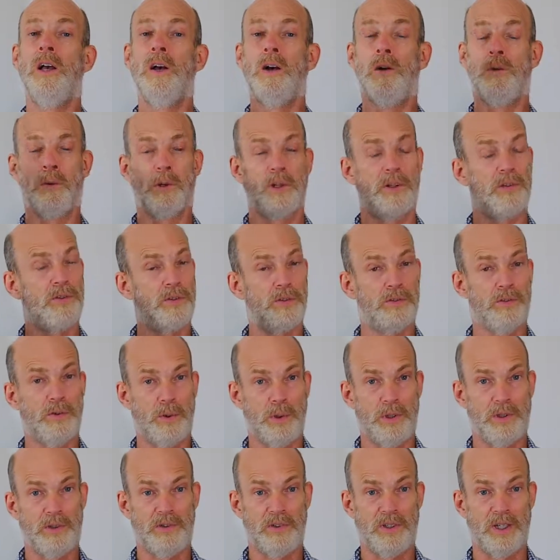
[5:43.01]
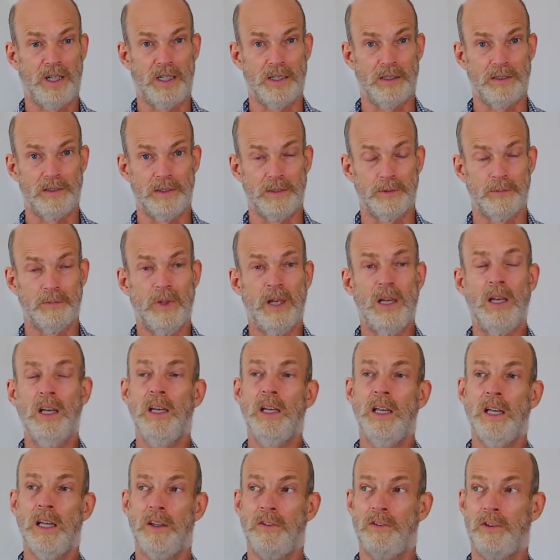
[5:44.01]
What is the voice telling you?
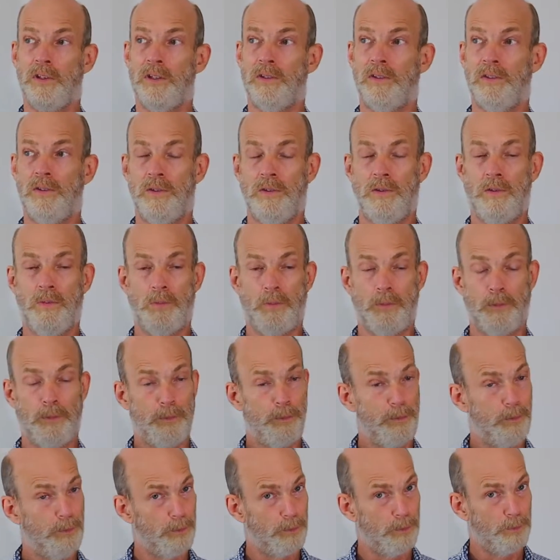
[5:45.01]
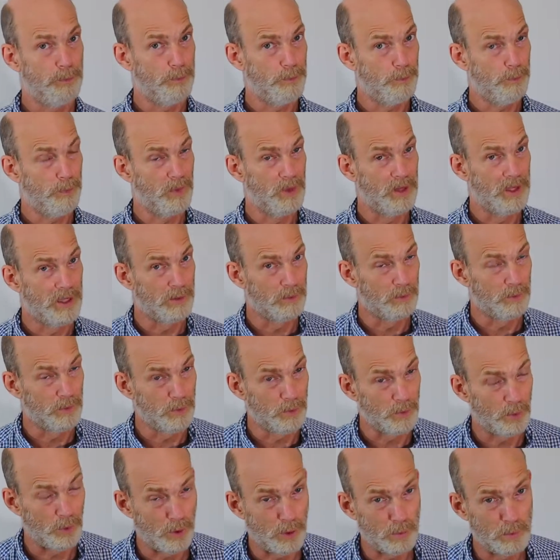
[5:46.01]
Is it the
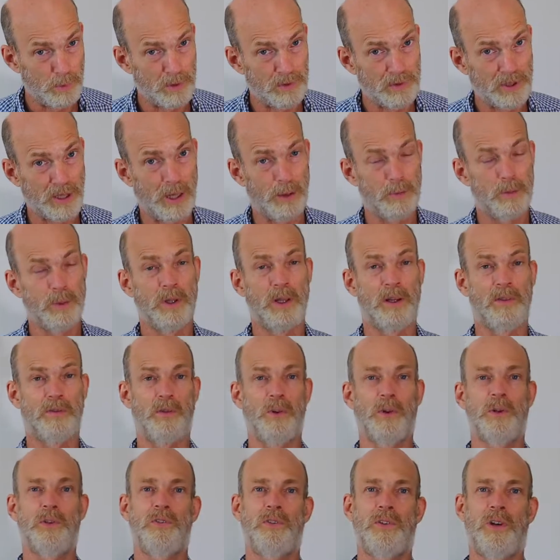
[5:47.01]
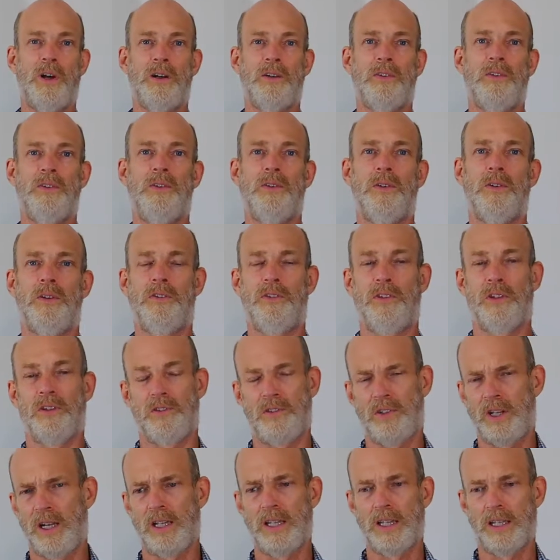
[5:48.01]
normal time when that voice talks to us,
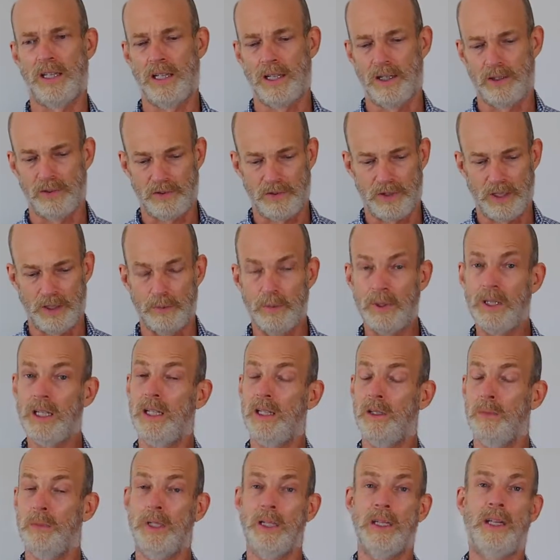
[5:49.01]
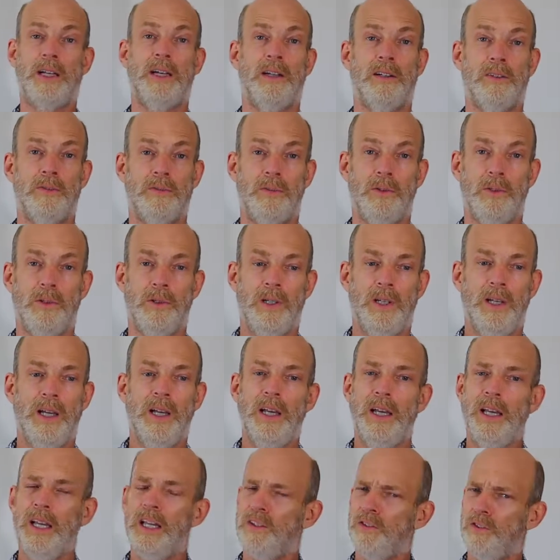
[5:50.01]
it's telling us that we need to be careful.
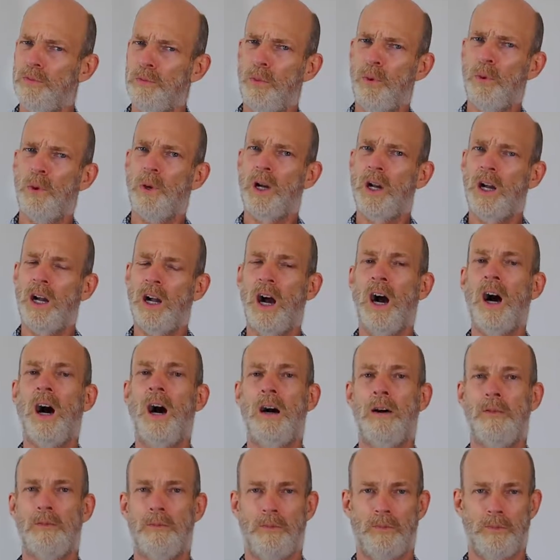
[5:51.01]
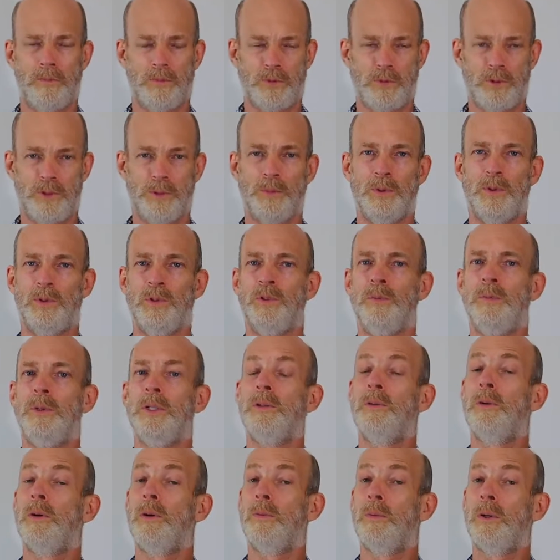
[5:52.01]
It's more comfortable to be
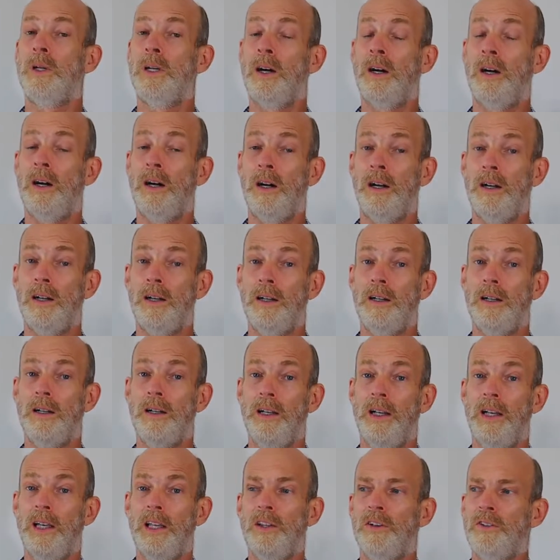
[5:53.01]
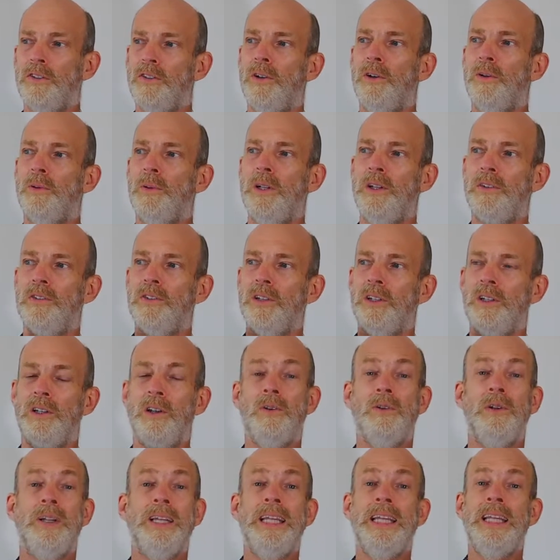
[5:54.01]
where we are. There's no reason,
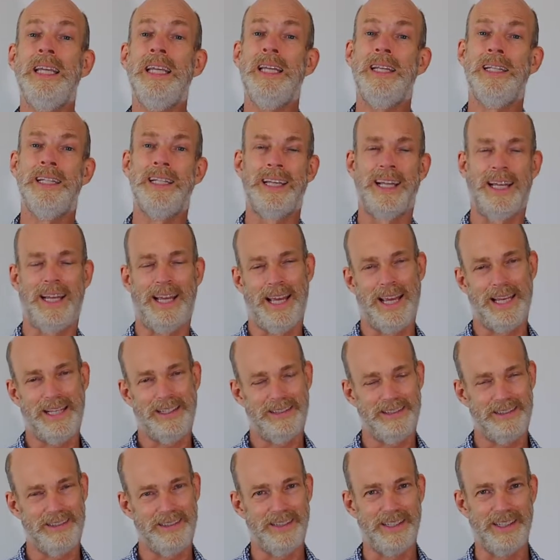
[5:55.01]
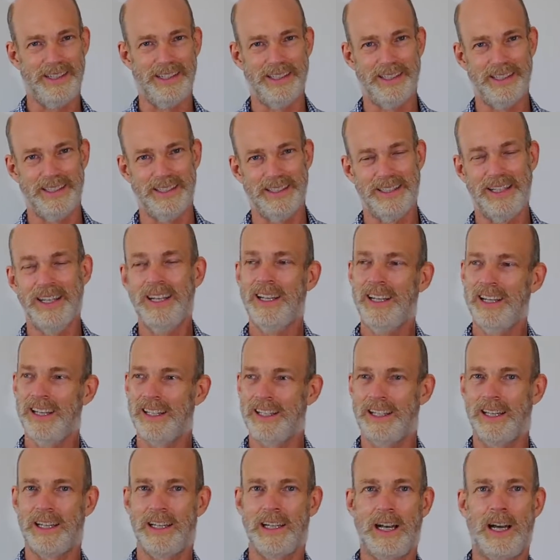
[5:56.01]
no need to get hasty
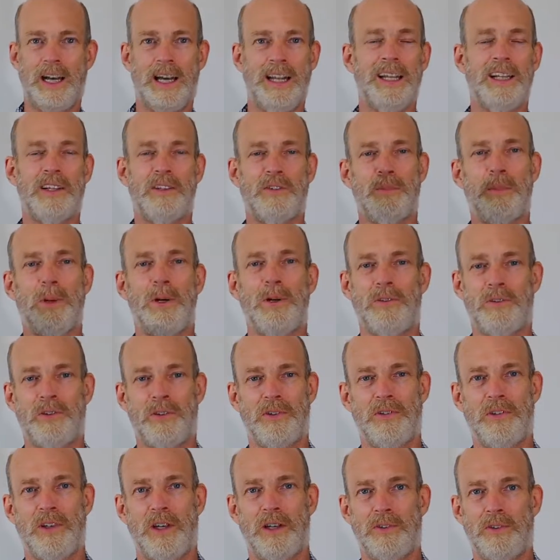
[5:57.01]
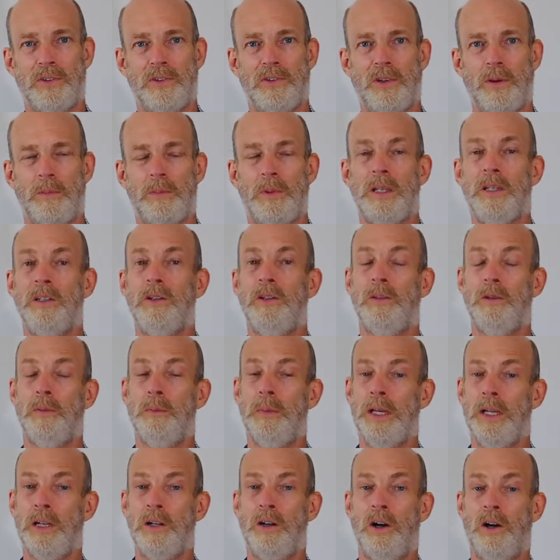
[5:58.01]
and get out and expose ourselves to something new that
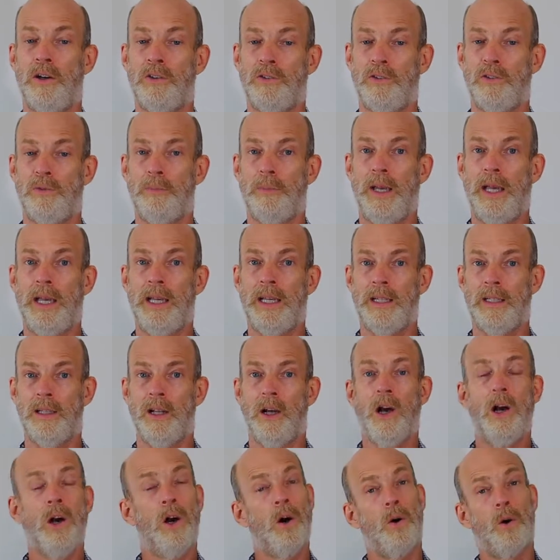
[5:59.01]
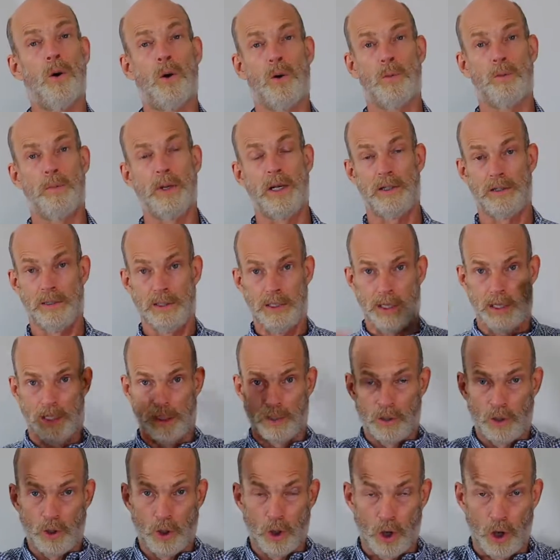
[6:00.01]
may cause us pain, or better
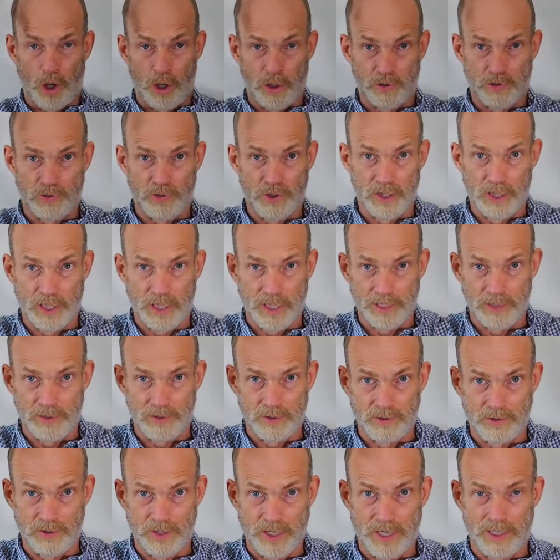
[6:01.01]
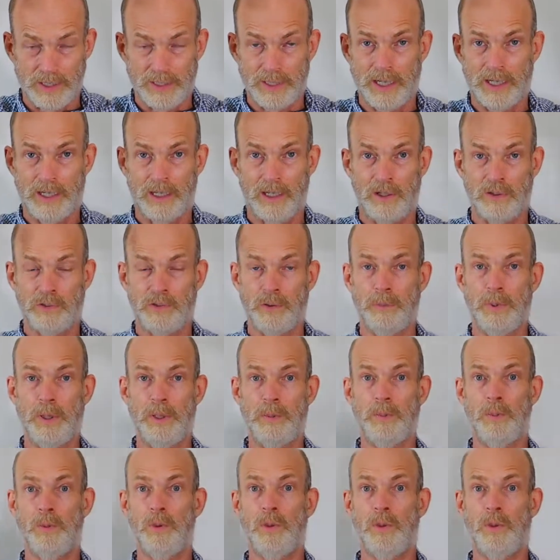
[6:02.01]
yet, cause the light to shine down on us and people